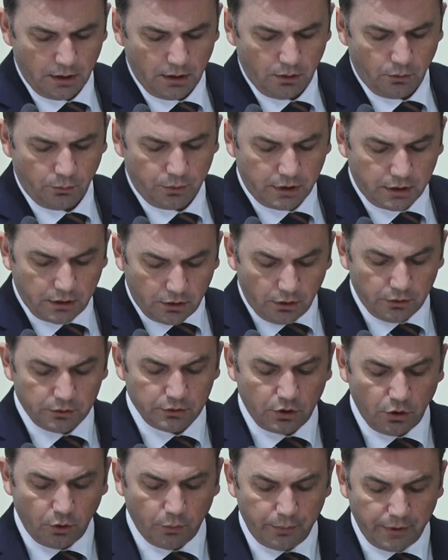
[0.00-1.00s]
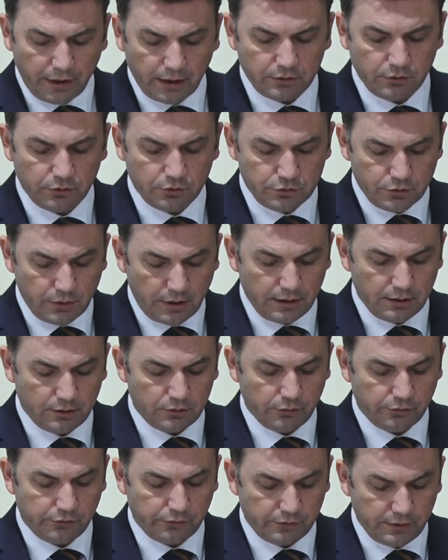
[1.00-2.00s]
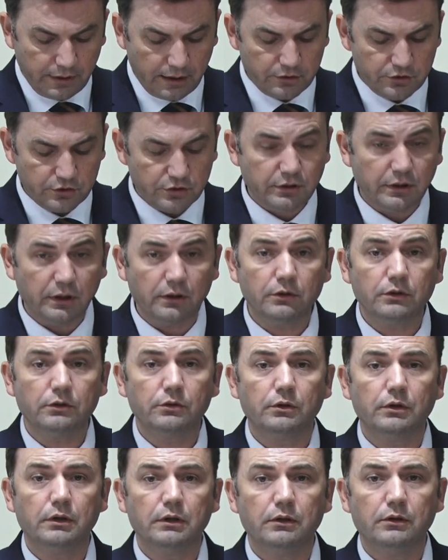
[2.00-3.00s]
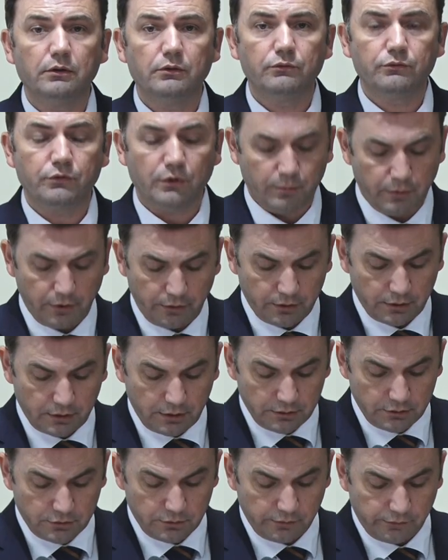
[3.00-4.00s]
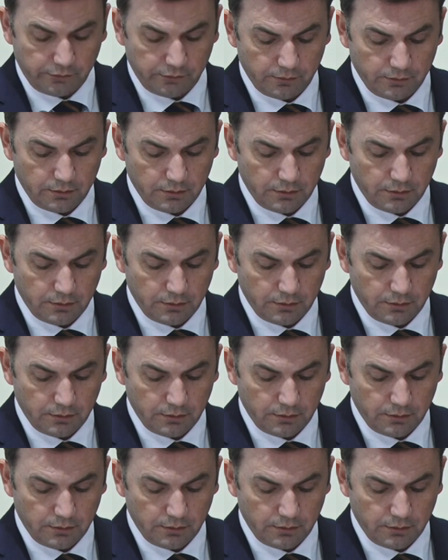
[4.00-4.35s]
We can't go back to trying to snatch territory from other countries,